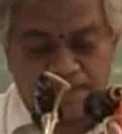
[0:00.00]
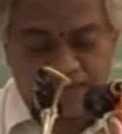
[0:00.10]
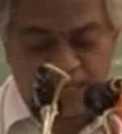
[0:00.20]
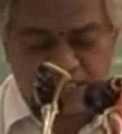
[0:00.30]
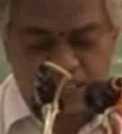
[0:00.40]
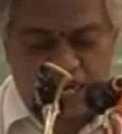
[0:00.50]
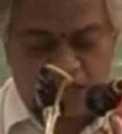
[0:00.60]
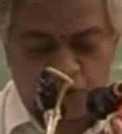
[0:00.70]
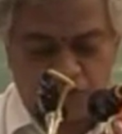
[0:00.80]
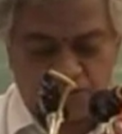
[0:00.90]
reason
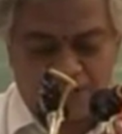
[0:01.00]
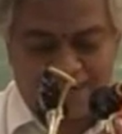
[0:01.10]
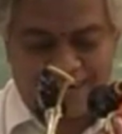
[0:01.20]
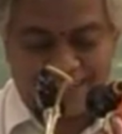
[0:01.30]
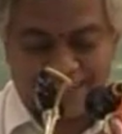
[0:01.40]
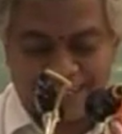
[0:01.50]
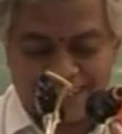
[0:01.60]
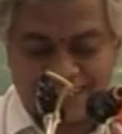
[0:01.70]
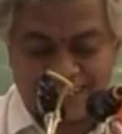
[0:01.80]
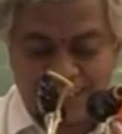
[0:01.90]
out and
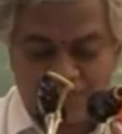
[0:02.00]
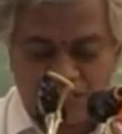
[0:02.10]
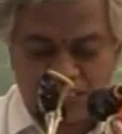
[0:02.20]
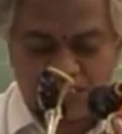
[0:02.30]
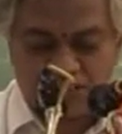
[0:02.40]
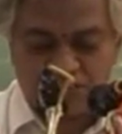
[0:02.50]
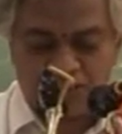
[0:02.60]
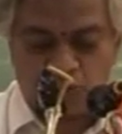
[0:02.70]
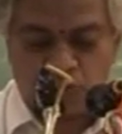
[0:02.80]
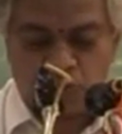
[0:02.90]
get convinced of the
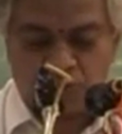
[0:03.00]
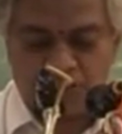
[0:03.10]
truth,